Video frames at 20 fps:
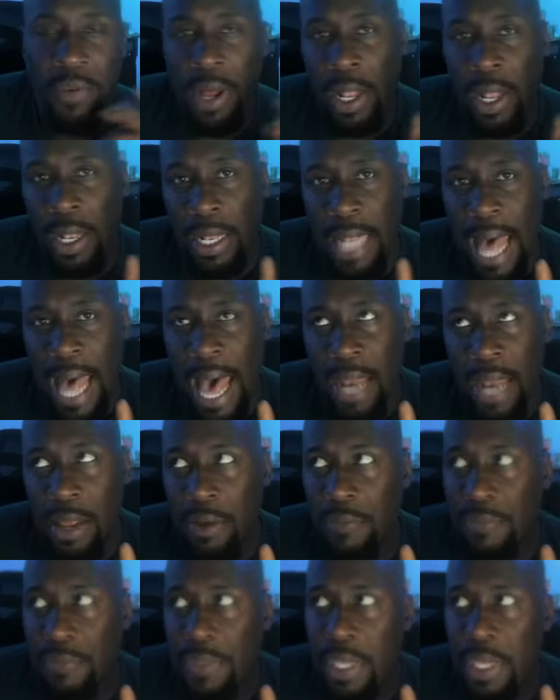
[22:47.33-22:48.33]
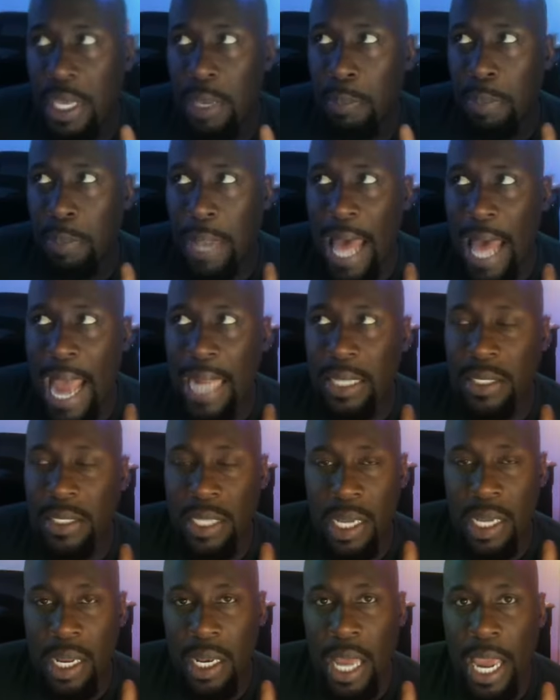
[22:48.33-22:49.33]
a lot of the black
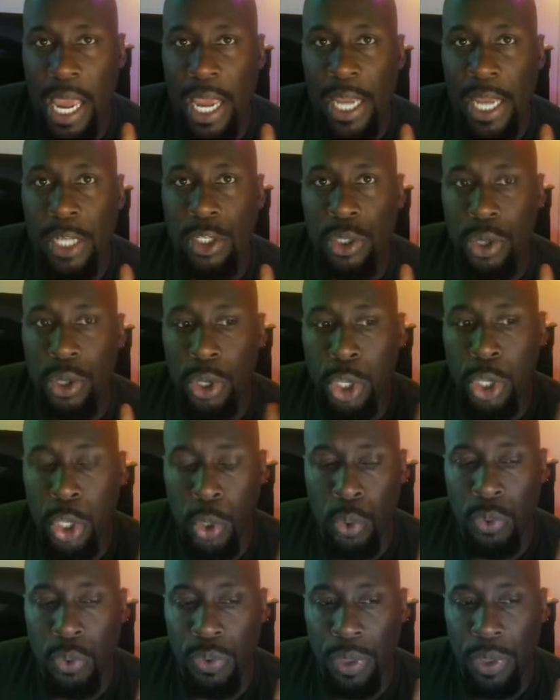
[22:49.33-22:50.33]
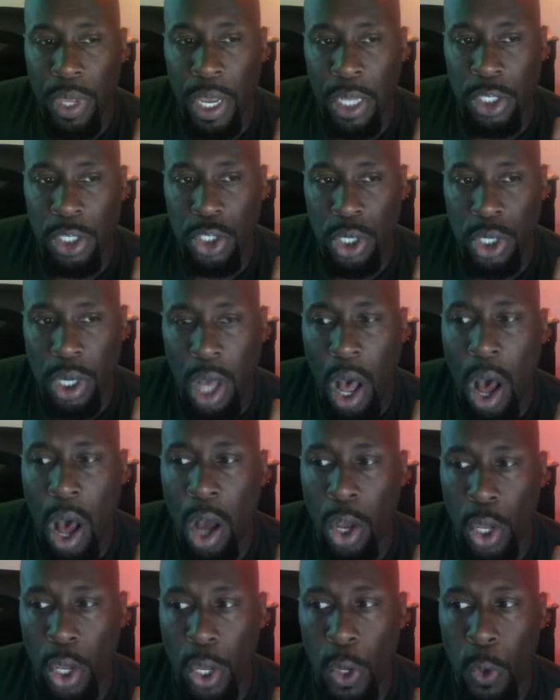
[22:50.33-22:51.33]
teenage youth in
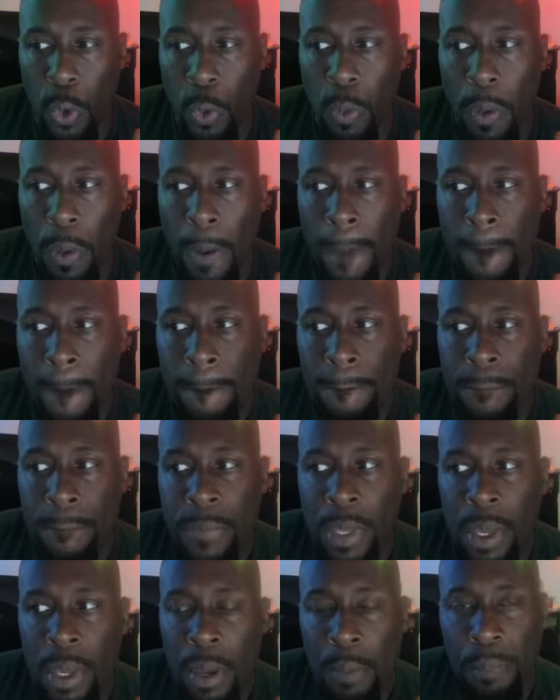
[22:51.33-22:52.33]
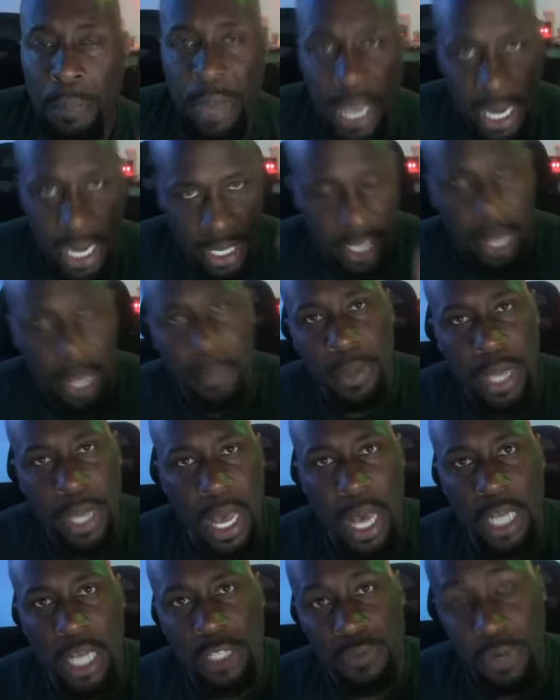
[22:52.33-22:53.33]
Chicago picking up
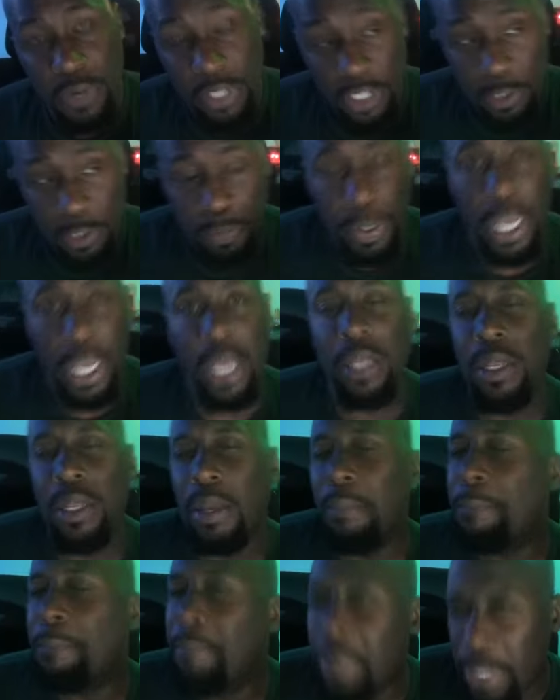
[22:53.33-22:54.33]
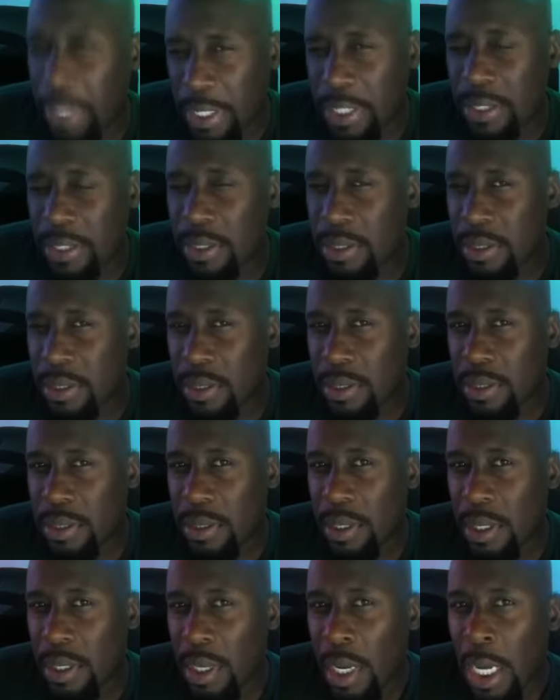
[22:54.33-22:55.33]
guns versus picking up books.
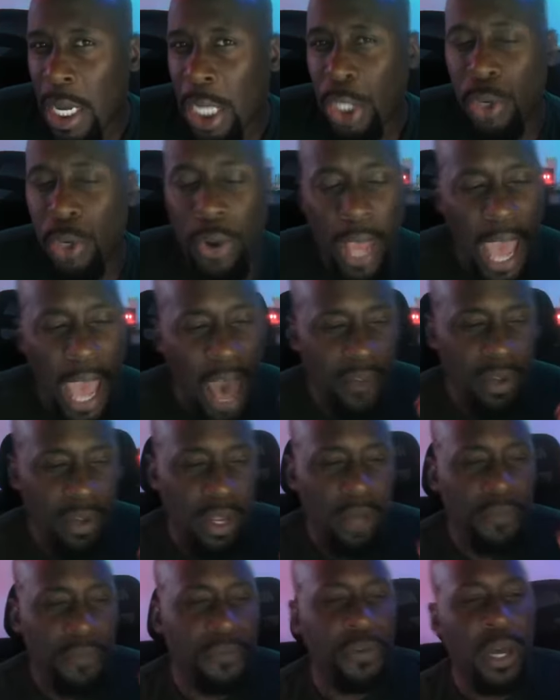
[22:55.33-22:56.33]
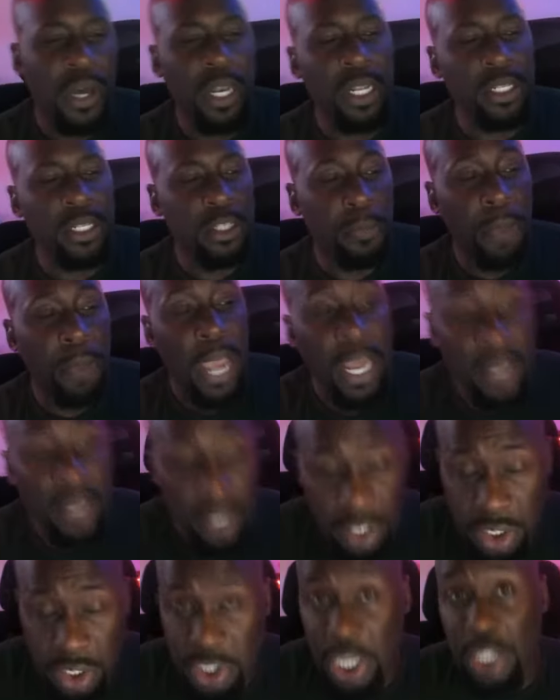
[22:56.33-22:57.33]
Do they have enough funding to pay the
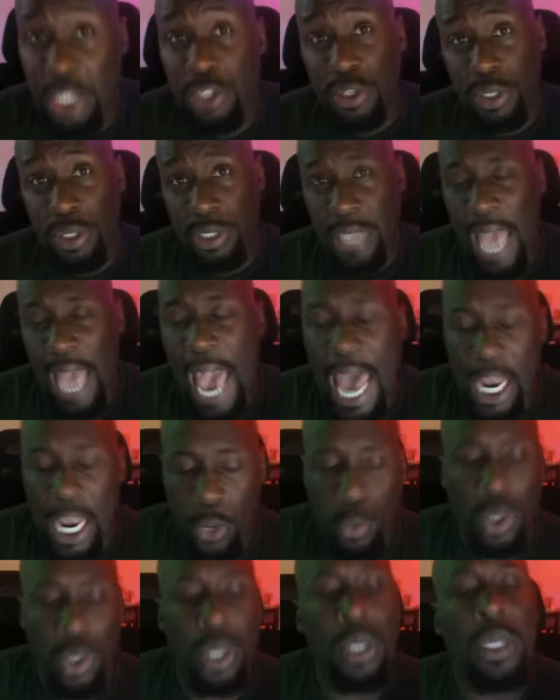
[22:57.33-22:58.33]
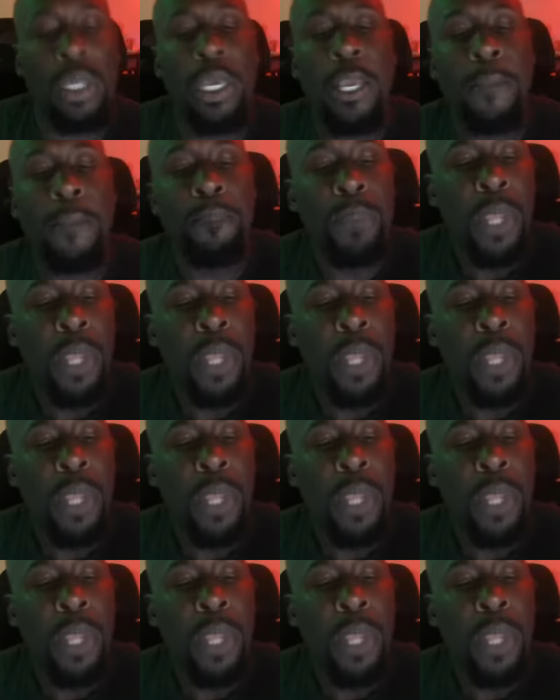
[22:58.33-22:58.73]
teachers adequately?